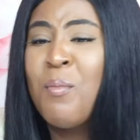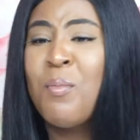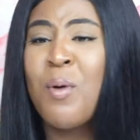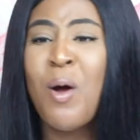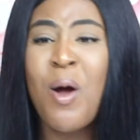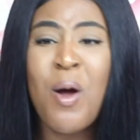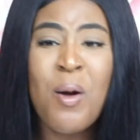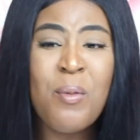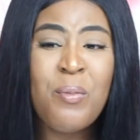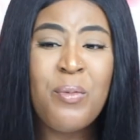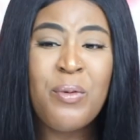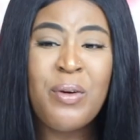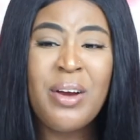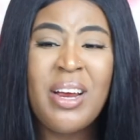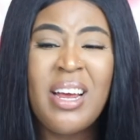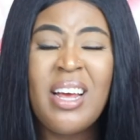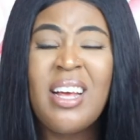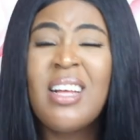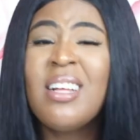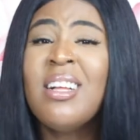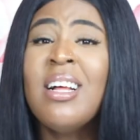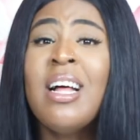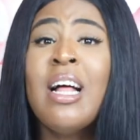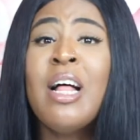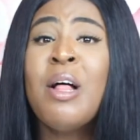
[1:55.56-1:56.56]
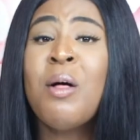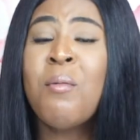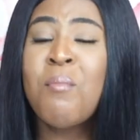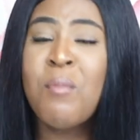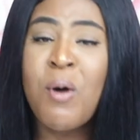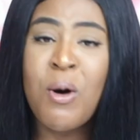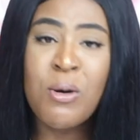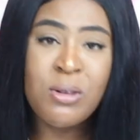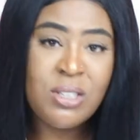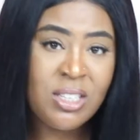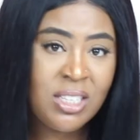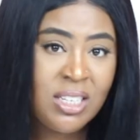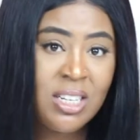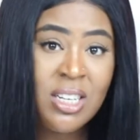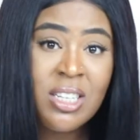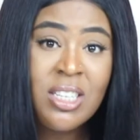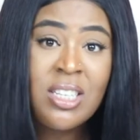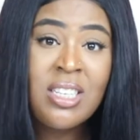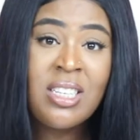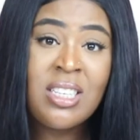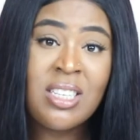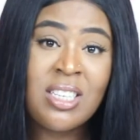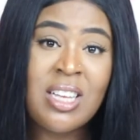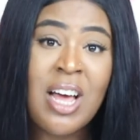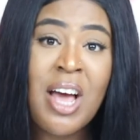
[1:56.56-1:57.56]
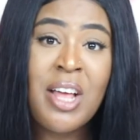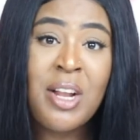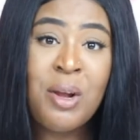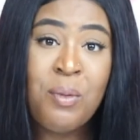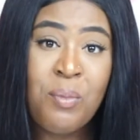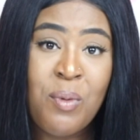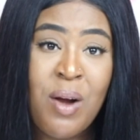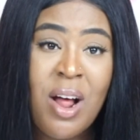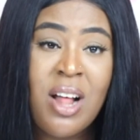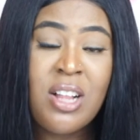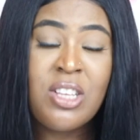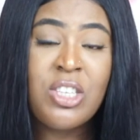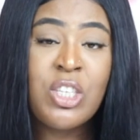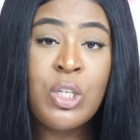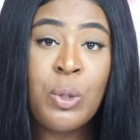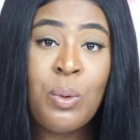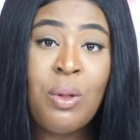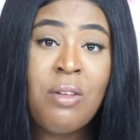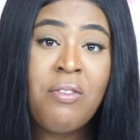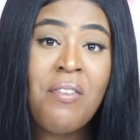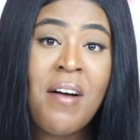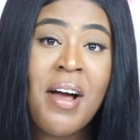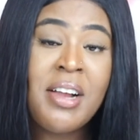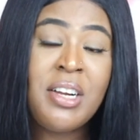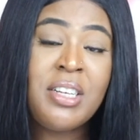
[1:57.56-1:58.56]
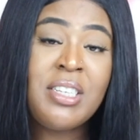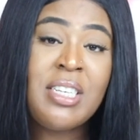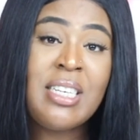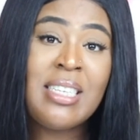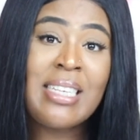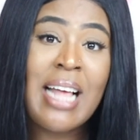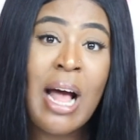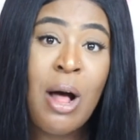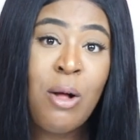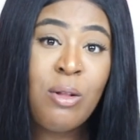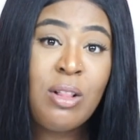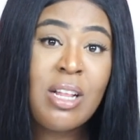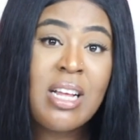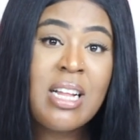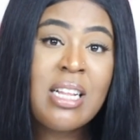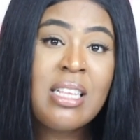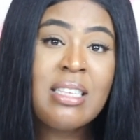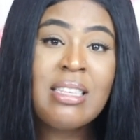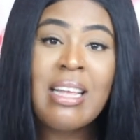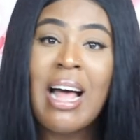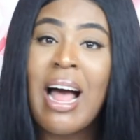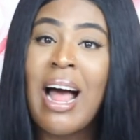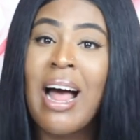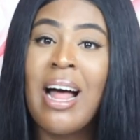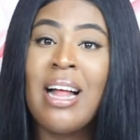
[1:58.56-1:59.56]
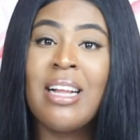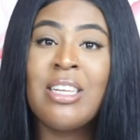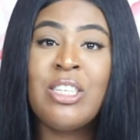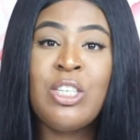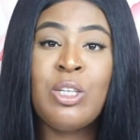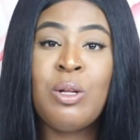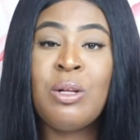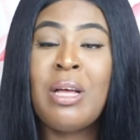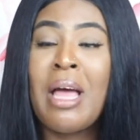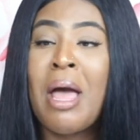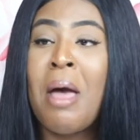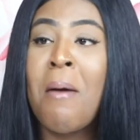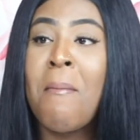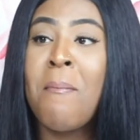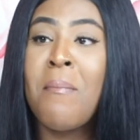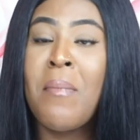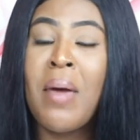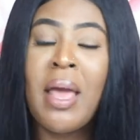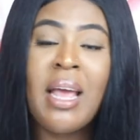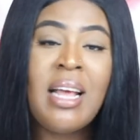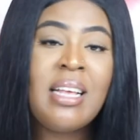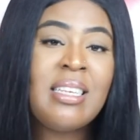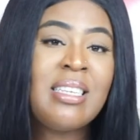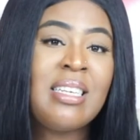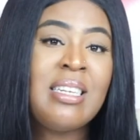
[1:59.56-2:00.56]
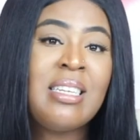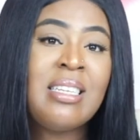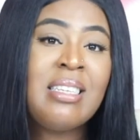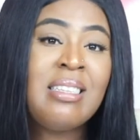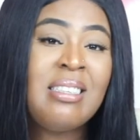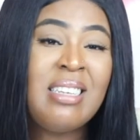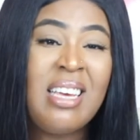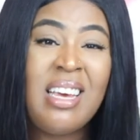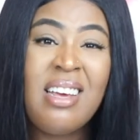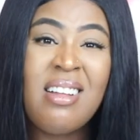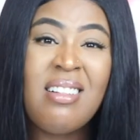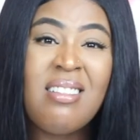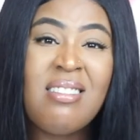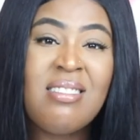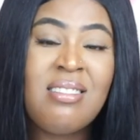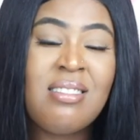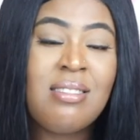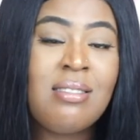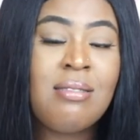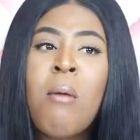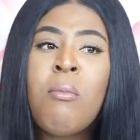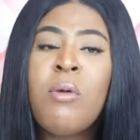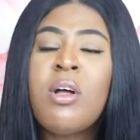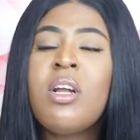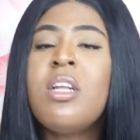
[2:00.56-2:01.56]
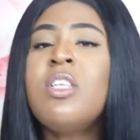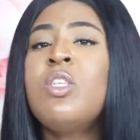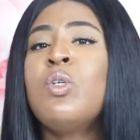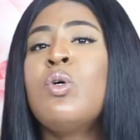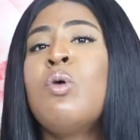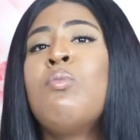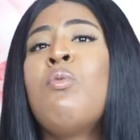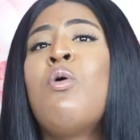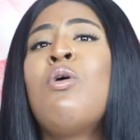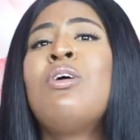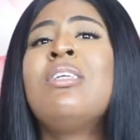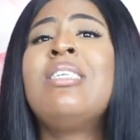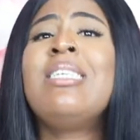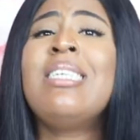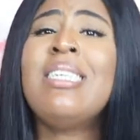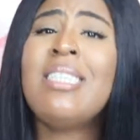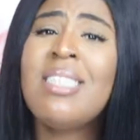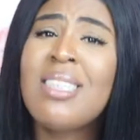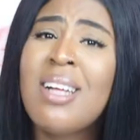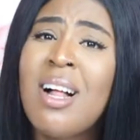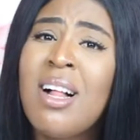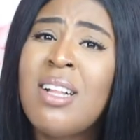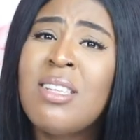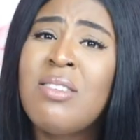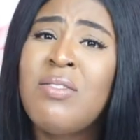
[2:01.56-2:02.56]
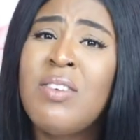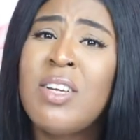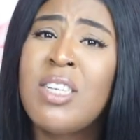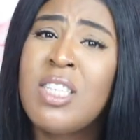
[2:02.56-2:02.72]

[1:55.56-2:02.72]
Burberry, most other designer brands you will find on these outlets and you'll get amazing deals. I'm going to do a more detailed